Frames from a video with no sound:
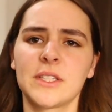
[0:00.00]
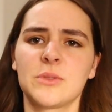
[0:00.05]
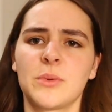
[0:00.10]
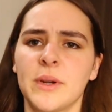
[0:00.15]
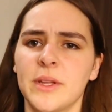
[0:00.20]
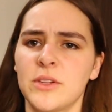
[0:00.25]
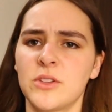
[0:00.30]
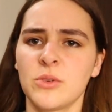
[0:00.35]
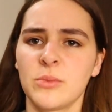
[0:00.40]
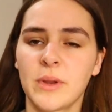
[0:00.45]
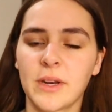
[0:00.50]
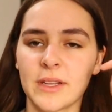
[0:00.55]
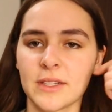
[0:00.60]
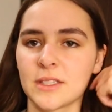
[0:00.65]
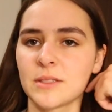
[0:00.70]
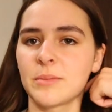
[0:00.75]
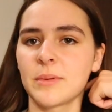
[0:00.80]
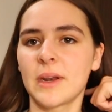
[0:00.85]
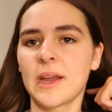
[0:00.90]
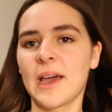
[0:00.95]
22
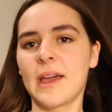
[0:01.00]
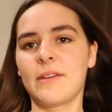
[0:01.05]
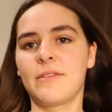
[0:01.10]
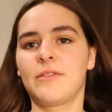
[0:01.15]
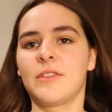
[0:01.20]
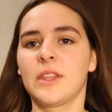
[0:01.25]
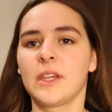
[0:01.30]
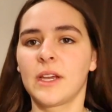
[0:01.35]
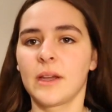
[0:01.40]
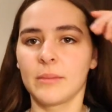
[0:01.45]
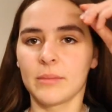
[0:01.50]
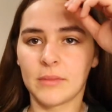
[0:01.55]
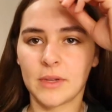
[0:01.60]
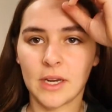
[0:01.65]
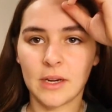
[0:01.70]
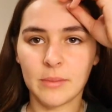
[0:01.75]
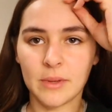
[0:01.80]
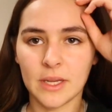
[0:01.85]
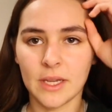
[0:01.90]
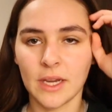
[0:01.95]
minutes, but I feel like I'm
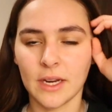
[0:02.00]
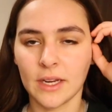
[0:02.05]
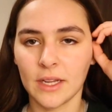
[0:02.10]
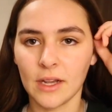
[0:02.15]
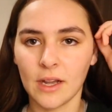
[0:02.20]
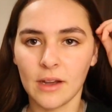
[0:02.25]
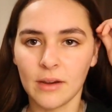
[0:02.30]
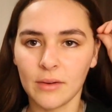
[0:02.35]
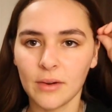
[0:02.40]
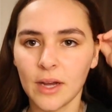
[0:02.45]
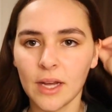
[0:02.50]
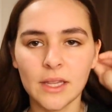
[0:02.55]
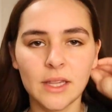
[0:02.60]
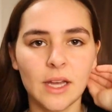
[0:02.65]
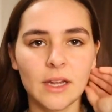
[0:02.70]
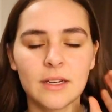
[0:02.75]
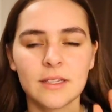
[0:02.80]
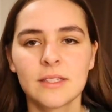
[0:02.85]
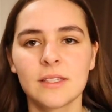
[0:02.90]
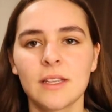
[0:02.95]
gonna be cutting out a
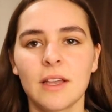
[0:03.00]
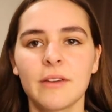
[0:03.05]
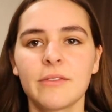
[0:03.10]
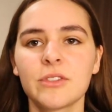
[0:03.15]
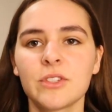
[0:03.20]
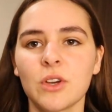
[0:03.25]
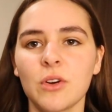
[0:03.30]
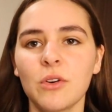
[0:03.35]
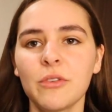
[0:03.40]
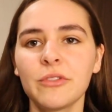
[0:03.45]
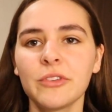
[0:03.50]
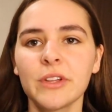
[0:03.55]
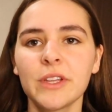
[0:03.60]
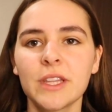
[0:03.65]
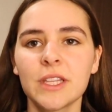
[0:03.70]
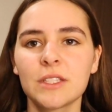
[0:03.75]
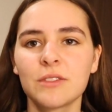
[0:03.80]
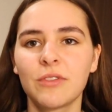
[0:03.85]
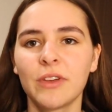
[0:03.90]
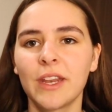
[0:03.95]
lot of stuff, so hopefully
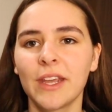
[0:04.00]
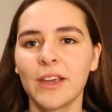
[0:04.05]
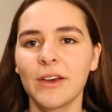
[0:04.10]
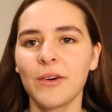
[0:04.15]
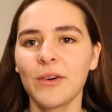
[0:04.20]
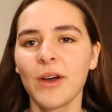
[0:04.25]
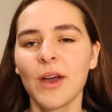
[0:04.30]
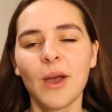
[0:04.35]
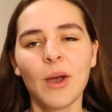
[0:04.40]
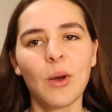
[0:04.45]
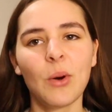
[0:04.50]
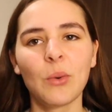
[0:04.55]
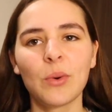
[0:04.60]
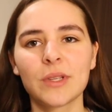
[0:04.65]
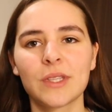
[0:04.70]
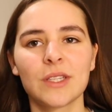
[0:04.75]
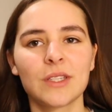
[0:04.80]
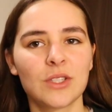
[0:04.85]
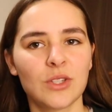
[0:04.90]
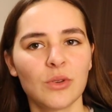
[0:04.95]
this video
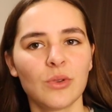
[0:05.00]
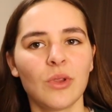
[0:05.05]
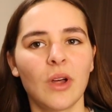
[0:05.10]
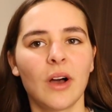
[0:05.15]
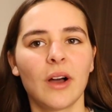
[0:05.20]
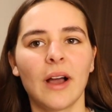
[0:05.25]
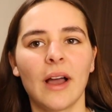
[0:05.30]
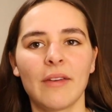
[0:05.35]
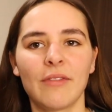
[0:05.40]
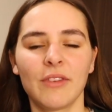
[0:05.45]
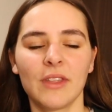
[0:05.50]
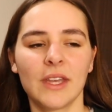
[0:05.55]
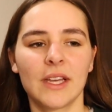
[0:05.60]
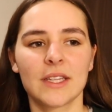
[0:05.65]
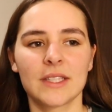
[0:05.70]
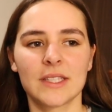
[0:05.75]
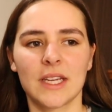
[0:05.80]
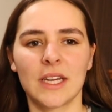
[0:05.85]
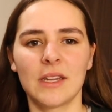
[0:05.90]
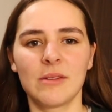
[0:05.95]
wasn't too long. I feel like
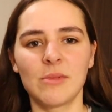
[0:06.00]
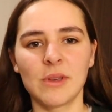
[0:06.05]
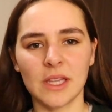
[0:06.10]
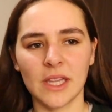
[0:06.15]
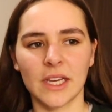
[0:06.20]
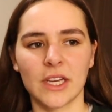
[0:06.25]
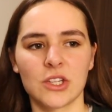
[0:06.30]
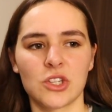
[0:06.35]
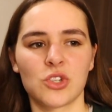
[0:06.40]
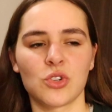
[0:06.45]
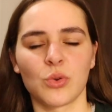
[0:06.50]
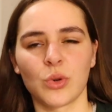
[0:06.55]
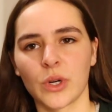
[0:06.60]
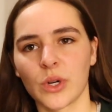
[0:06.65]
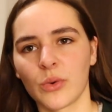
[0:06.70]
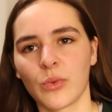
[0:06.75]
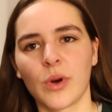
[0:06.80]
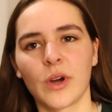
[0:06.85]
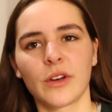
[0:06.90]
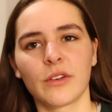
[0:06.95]
it's gonna be like a
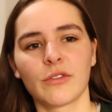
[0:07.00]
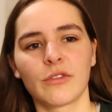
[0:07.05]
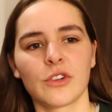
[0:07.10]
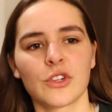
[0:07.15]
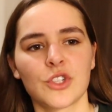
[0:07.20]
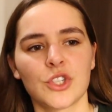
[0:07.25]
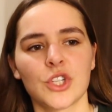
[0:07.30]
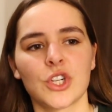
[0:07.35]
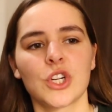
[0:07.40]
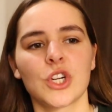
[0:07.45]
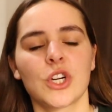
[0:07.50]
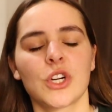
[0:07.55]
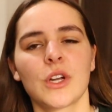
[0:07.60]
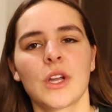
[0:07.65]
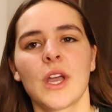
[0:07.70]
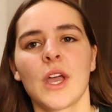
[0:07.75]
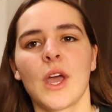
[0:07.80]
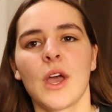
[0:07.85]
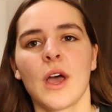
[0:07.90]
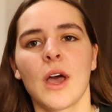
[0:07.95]
shorter one for sure.
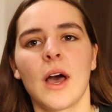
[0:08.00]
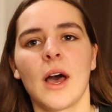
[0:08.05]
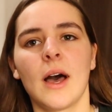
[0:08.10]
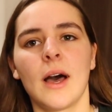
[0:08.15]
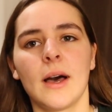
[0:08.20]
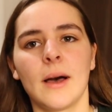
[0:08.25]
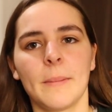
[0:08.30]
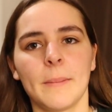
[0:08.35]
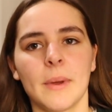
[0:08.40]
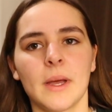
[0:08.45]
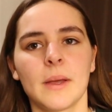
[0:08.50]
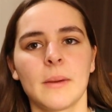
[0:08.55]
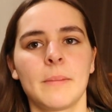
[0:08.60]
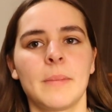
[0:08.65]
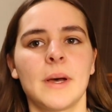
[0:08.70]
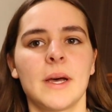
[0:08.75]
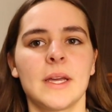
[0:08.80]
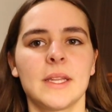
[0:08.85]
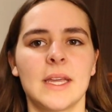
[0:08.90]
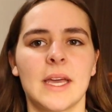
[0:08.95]

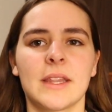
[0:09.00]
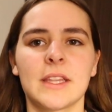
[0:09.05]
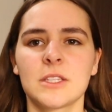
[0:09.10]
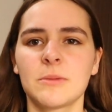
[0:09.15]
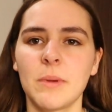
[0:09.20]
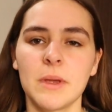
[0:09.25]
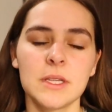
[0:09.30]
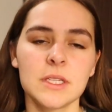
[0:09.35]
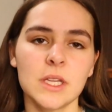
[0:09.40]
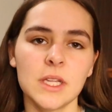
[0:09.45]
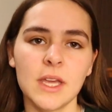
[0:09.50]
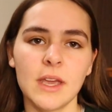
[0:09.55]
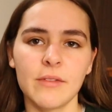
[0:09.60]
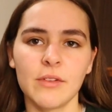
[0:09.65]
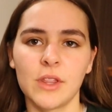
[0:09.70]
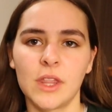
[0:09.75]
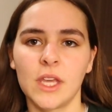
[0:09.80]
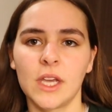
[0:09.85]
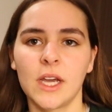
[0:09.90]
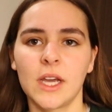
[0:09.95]
But yeah, that's basically
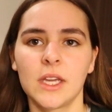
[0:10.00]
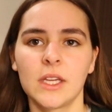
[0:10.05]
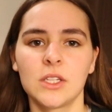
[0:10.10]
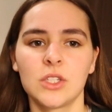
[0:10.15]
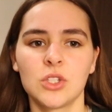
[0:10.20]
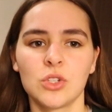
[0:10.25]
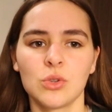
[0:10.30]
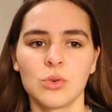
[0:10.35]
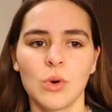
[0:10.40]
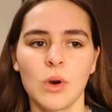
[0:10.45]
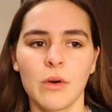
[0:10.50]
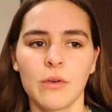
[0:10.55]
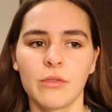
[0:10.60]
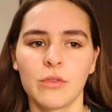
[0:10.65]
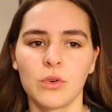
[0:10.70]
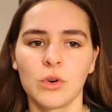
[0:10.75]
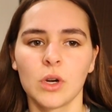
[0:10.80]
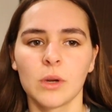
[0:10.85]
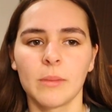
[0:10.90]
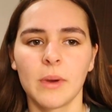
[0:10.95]
everything I do
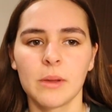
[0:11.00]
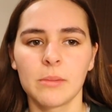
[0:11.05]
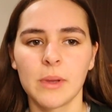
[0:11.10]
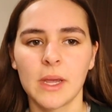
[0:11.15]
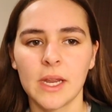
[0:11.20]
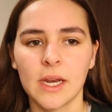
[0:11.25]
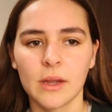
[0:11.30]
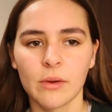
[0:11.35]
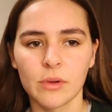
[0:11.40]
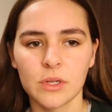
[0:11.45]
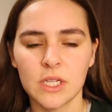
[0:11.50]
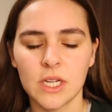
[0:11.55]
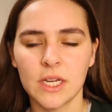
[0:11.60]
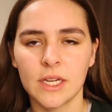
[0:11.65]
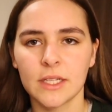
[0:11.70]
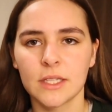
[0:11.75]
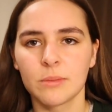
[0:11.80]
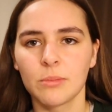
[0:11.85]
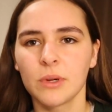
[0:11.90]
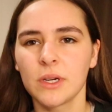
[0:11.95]
for my payday routine.
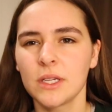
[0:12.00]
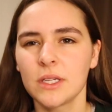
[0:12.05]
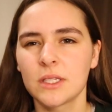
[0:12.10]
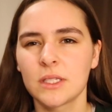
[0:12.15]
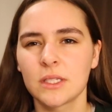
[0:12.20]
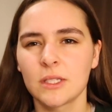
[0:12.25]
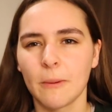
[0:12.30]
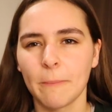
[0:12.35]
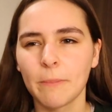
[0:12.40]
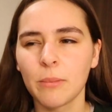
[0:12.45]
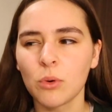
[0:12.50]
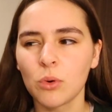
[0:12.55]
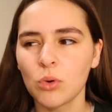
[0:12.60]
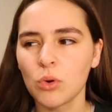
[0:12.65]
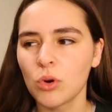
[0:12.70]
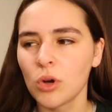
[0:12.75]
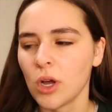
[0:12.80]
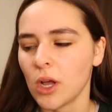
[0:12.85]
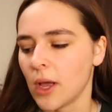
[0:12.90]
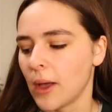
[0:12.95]
It's pretty
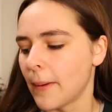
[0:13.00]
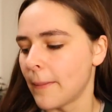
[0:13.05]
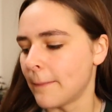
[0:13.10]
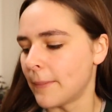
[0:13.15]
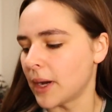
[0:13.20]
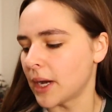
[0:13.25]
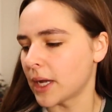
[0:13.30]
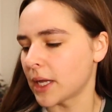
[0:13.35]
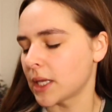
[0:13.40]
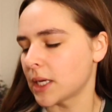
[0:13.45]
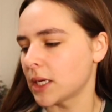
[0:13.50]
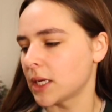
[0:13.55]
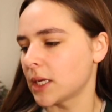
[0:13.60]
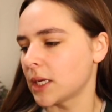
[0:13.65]
simple, but